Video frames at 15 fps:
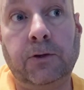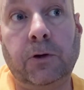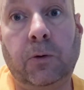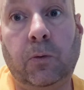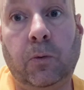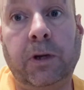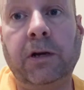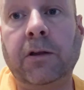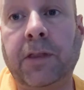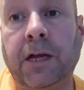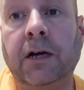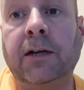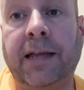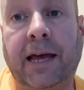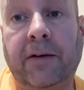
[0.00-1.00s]
So when are
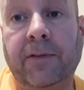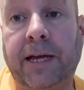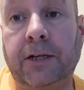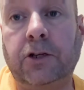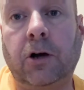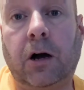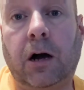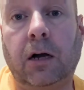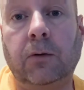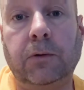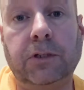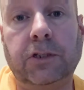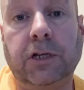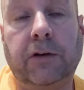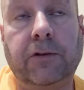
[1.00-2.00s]
they going to have that talk
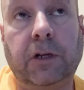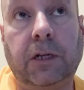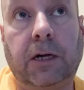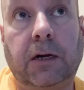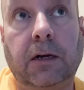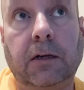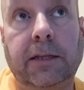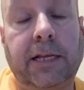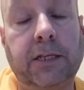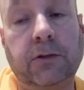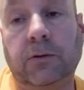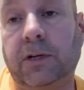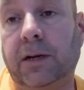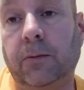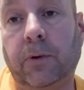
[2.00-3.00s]
with Jeff Clark? That's
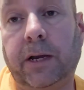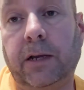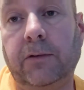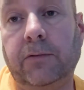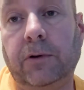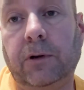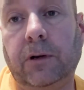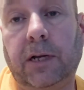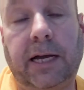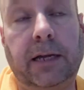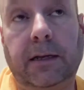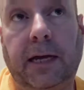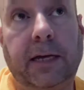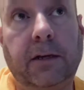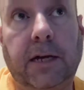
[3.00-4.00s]
what I'm waiting for.
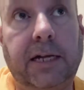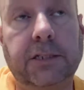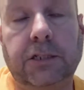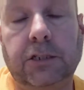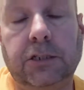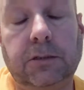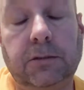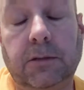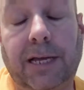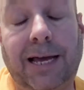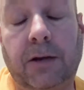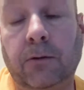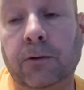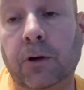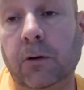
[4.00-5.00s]

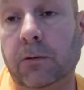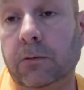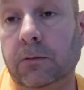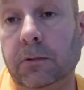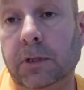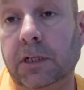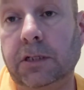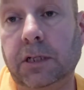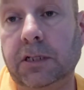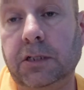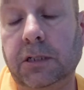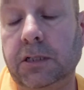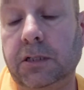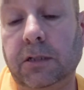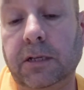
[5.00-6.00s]
I don't know.
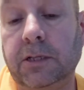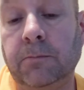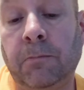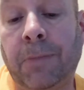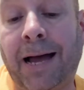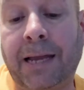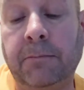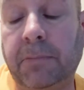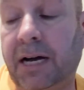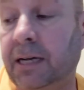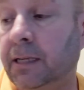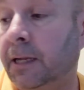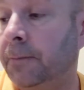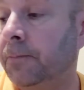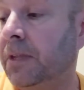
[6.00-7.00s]
It's
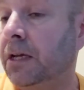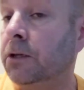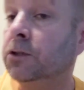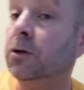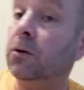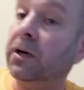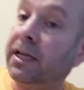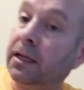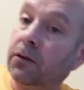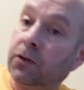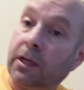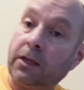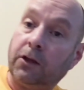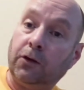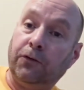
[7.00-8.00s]
mind-boggling. So again,
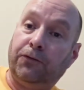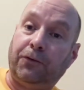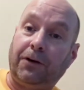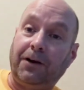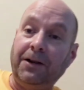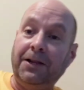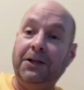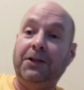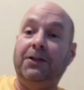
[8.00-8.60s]
thank you for